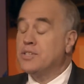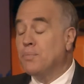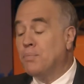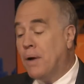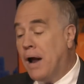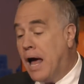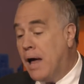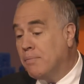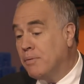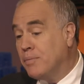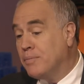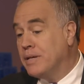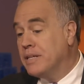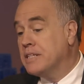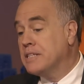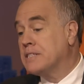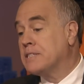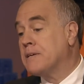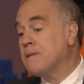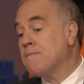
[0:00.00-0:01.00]
The problem
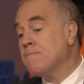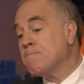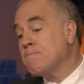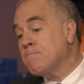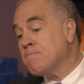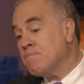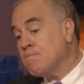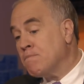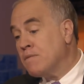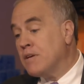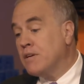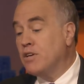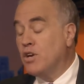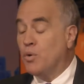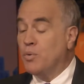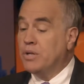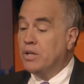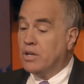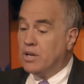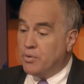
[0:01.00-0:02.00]
is you know,
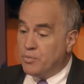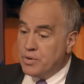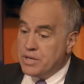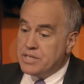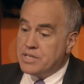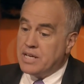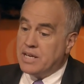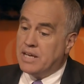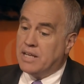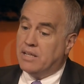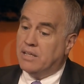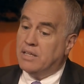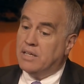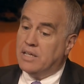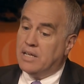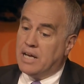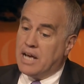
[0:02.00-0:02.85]
when you look at retail,